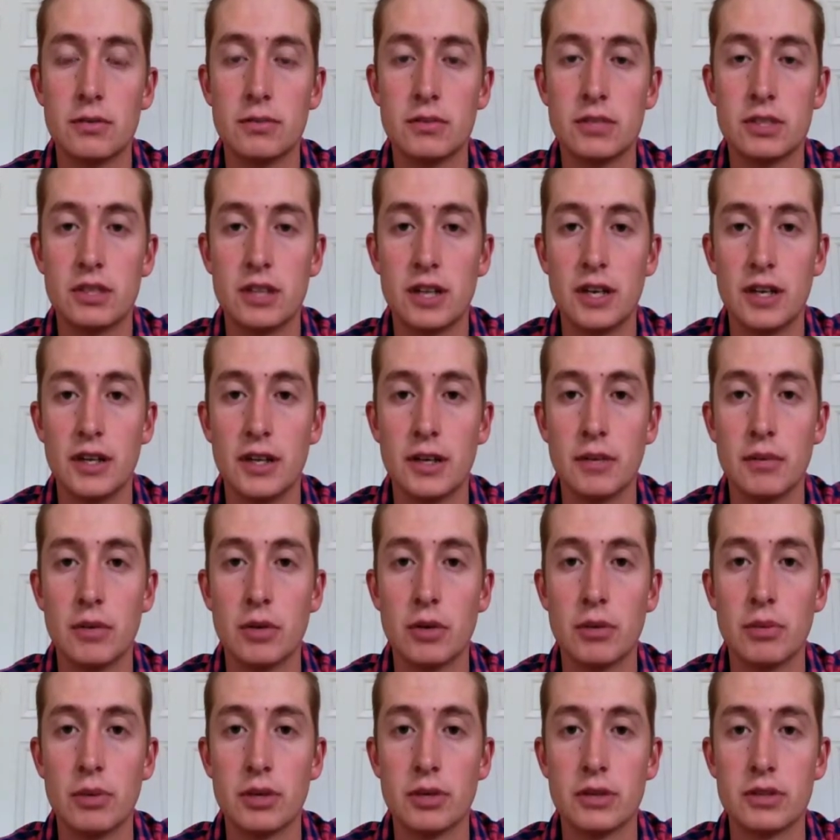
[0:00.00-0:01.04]
slightly
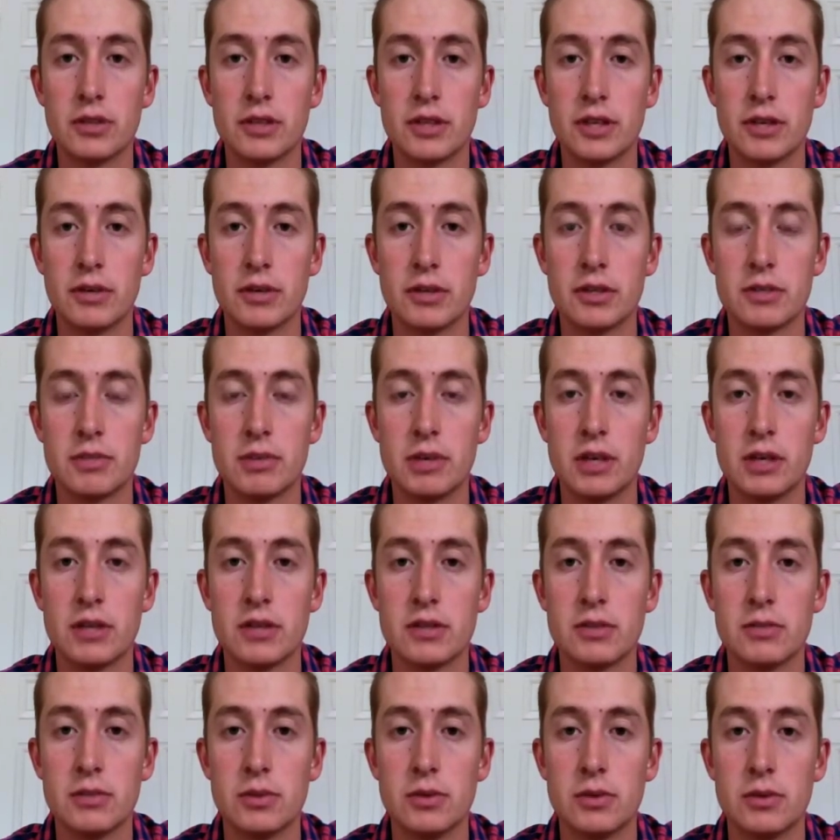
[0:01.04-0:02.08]
more personally
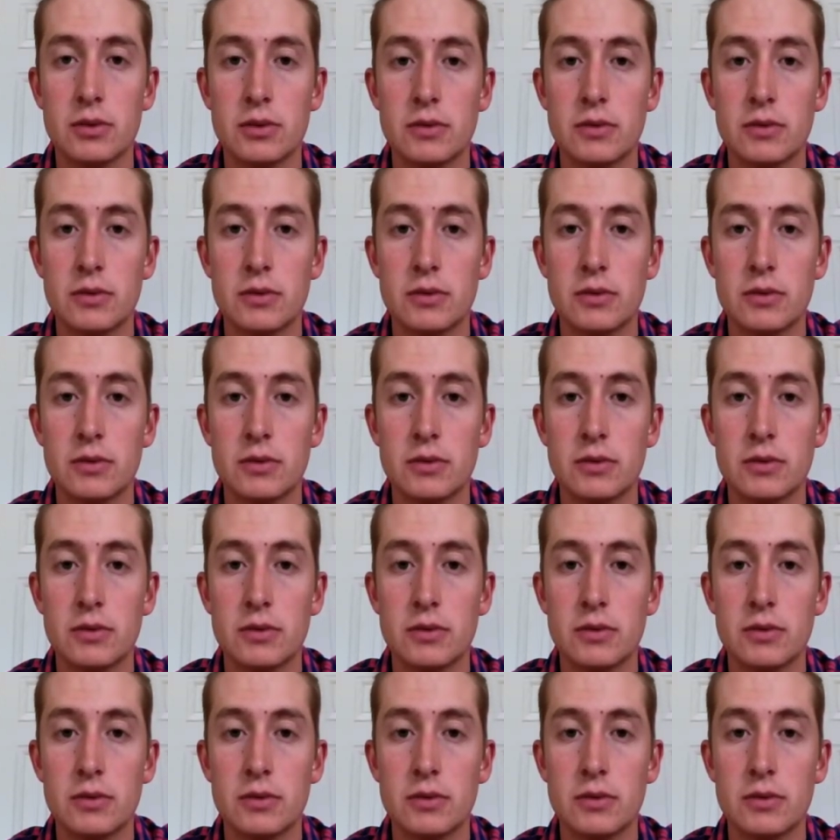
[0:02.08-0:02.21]
responsible.